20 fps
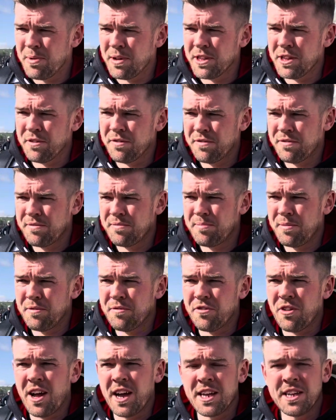have been
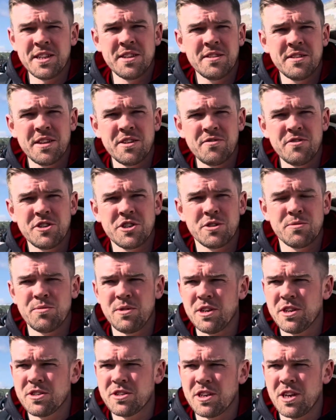flying in recent
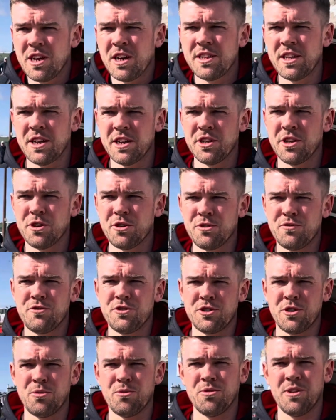weeks. Had a really good
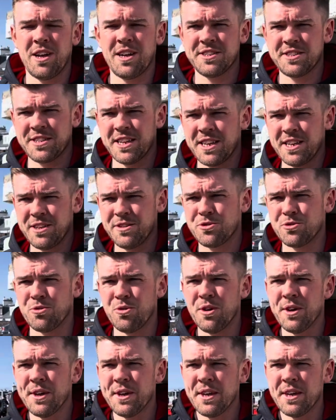result last night. So
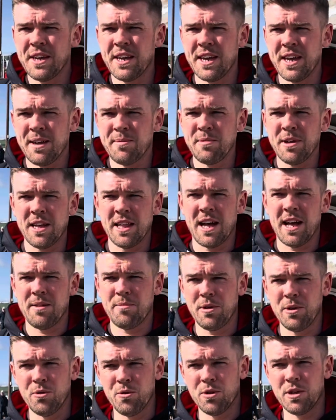we know
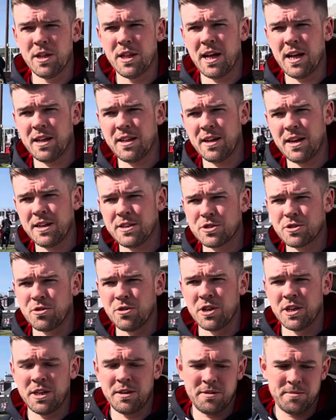that's
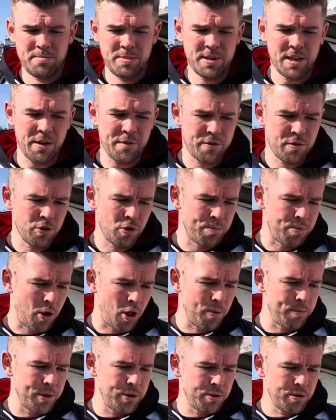going to be difficult. There'll
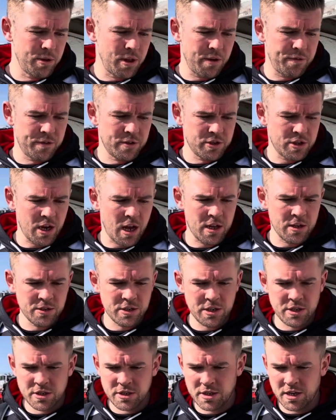probably be two different
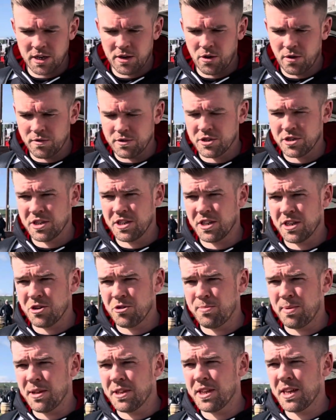challenges. Obviously the
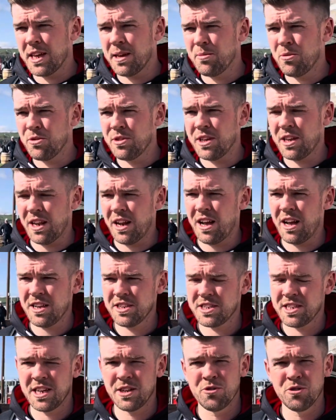Kilburnie game on the
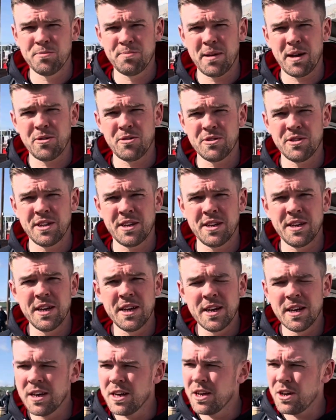grass, and then a bit
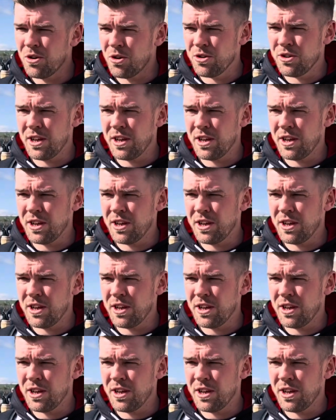on